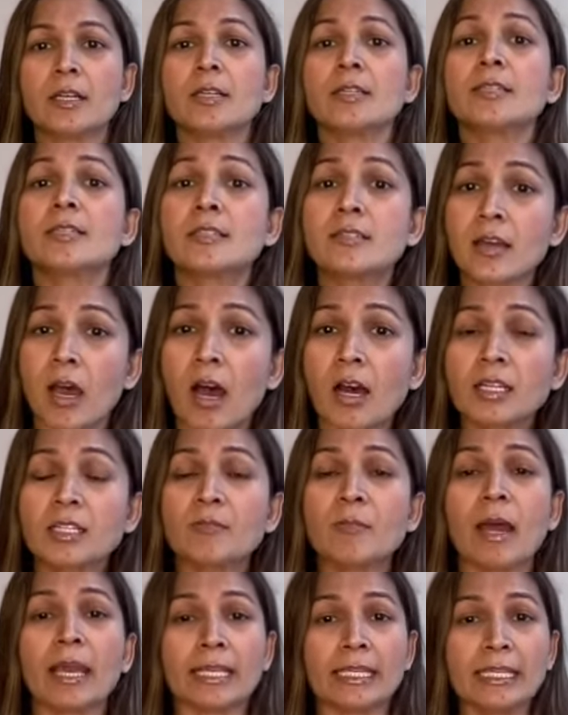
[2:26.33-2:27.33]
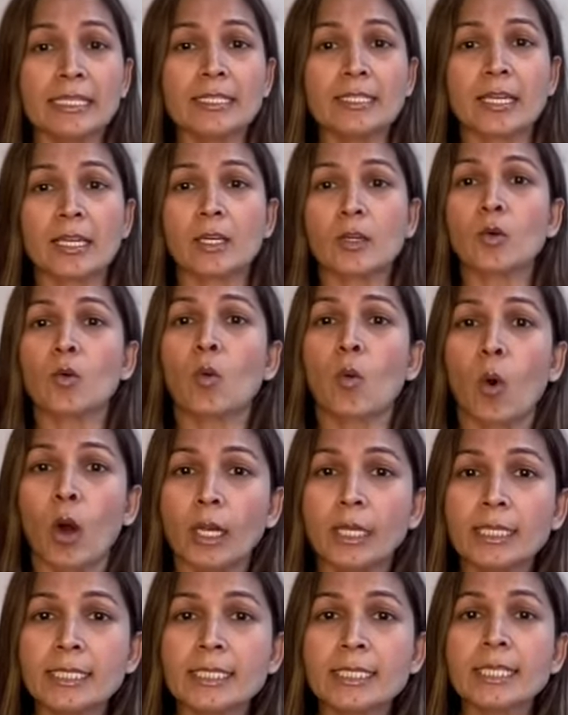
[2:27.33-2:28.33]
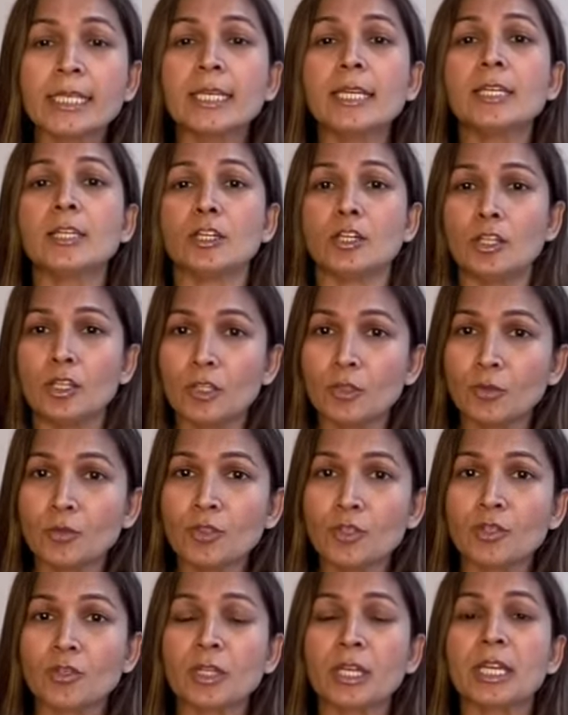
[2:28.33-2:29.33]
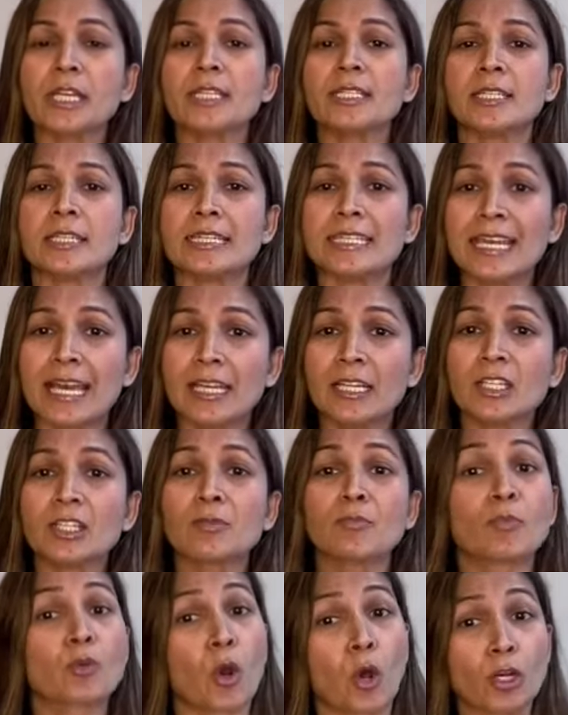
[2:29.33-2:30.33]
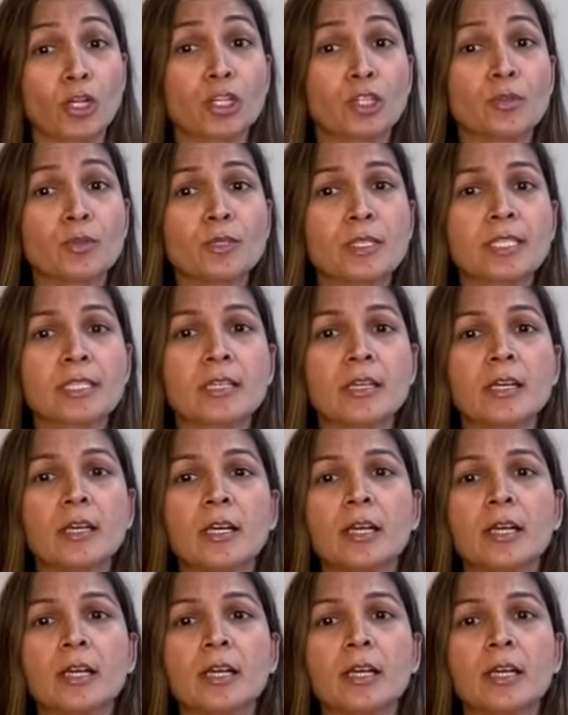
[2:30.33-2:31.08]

start by eating quality, nutrient-dense produce